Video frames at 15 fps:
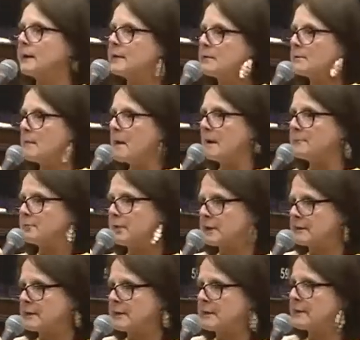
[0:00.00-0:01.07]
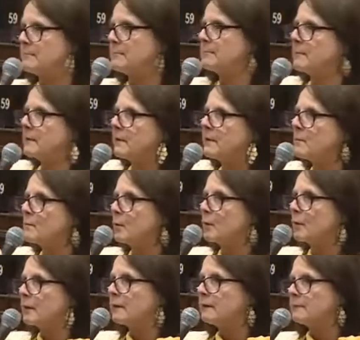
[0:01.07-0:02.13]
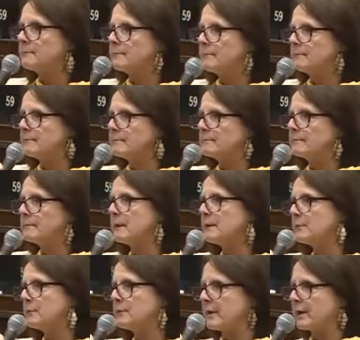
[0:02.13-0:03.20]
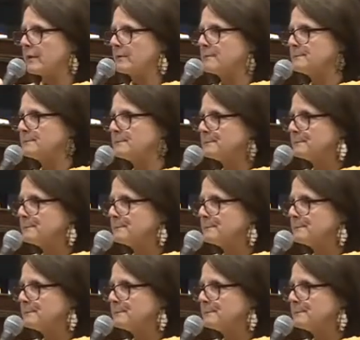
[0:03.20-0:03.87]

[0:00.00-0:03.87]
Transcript: when his mom checked in in the morning, he was dead.